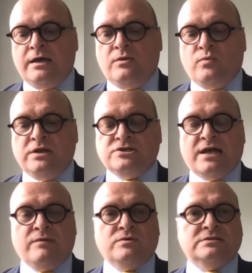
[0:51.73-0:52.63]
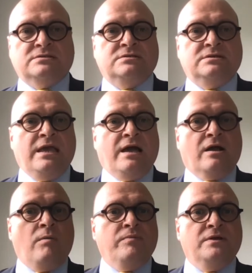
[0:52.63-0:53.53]
in which I was today
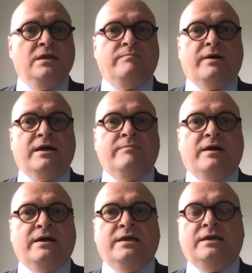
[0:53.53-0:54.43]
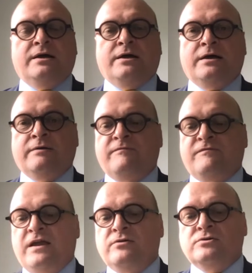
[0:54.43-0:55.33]
accompanied by my
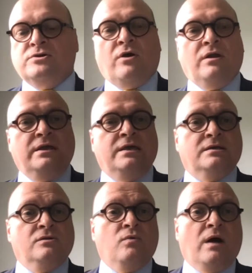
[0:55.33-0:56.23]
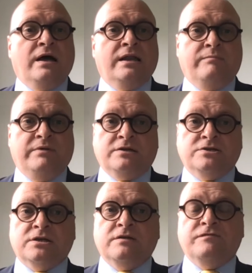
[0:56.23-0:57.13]
fellow colleague Luana
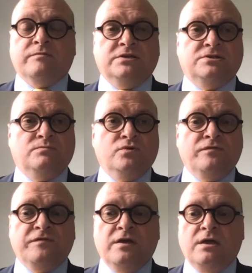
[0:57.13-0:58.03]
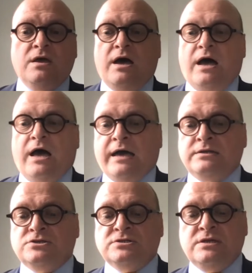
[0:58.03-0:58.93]
Bidashka from DG Move.
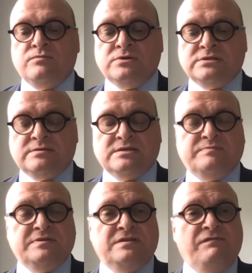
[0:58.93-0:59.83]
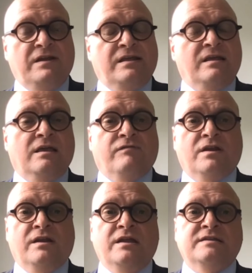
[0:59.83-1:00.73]
And she was specifically
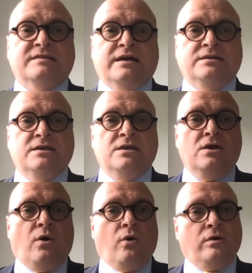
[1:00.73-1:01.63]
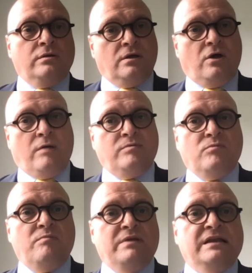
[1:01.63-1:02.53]
giving an insight on urban
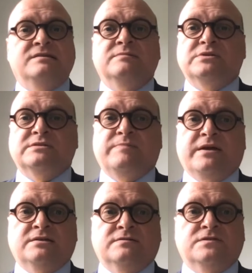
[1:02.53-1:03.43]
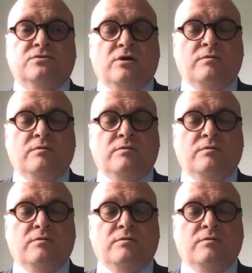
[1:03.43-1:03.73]
mobility perspectives and